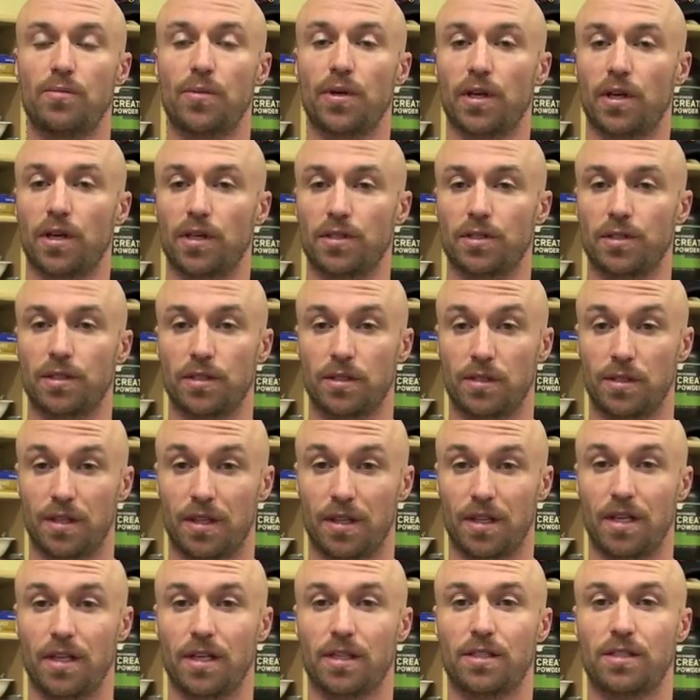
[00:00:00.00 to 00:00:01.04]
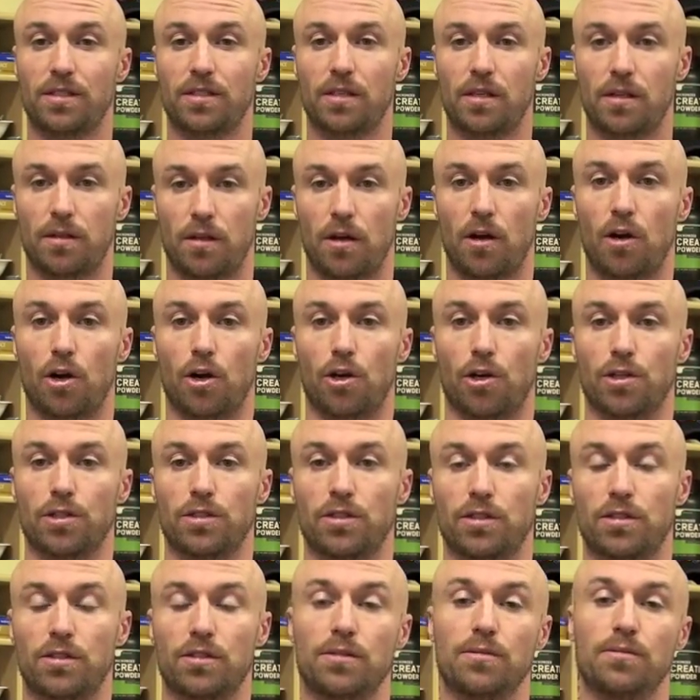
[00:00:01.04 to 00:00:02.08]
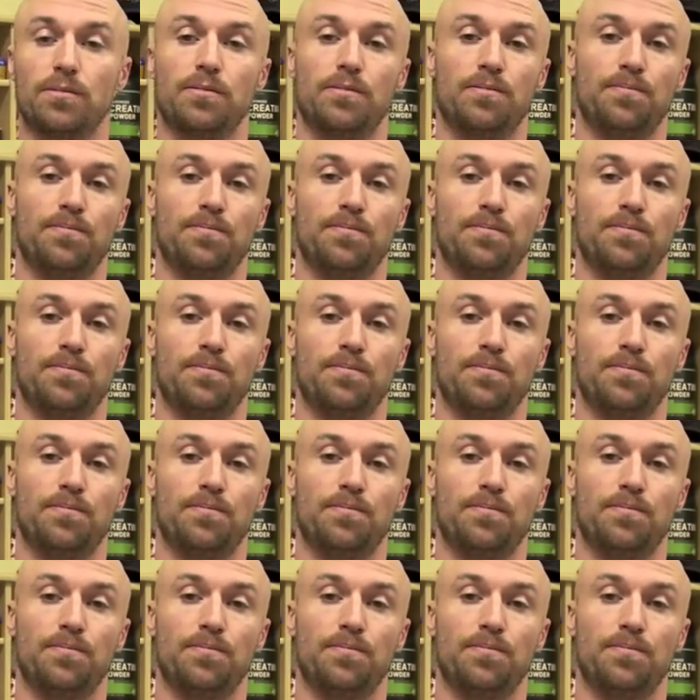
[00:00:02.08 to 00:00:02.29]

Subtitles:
because this hurts.